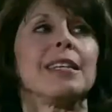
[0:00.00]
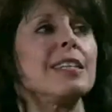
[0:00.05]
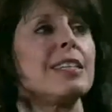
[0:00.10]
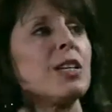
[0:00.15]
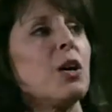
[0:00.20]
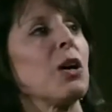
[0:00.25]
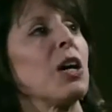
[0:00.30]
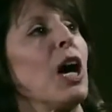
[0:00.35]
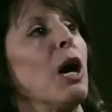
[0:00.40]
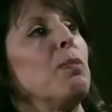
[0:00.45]
And
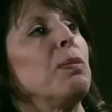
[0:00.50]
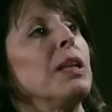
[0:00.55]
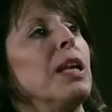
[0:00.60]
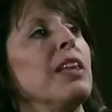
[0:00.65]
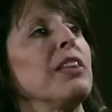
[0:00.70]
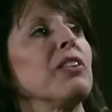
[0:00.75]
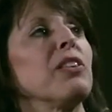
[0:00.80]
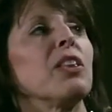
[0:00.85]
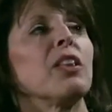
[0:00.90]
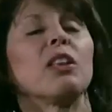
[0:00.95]
so a couple
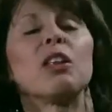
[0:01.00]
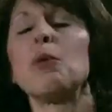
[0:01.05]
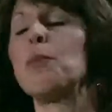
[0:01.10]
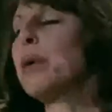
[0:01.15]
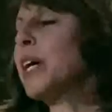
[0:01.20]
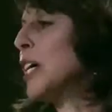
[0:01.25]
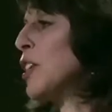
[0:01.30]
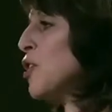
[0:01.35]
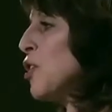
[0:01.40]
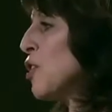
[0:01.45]
other little
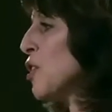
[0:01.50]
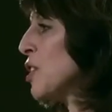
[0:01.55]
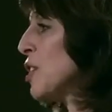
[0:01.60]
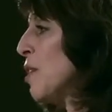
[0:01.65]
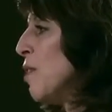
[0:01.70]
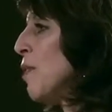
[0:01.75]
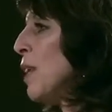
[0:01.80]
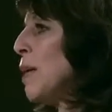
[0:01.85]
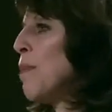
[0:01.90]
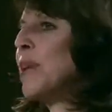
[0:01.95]
pictures
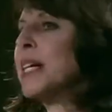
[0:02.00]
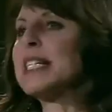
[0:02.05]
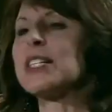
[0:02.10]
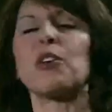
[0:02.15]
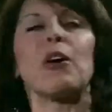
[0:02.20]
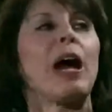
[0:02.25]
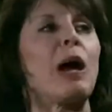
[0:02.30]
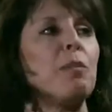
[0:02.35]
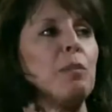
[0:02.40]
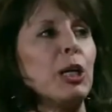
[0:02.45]
in my
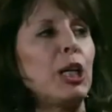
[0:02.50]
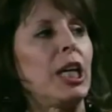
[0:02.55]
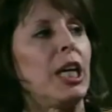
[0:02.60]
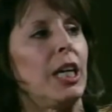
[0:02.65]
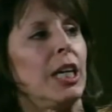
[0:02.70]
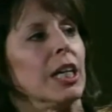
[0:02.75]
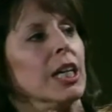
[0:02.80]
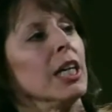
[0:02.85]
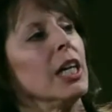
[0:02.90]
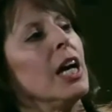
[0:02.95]
scrapbook
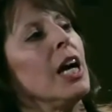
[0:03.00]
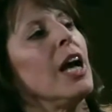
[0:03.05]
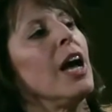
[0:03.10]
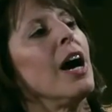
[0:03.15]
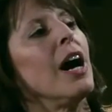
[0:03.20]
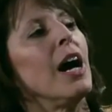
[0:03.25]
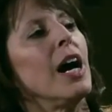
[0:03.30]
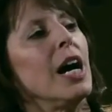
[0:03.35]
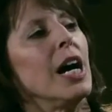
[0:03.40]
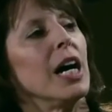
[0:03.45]
here
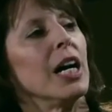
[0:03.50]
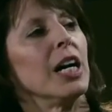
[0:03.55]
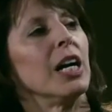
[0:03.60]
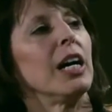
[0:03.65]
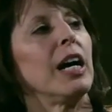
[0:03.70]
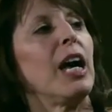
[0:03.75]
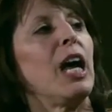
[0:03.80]
are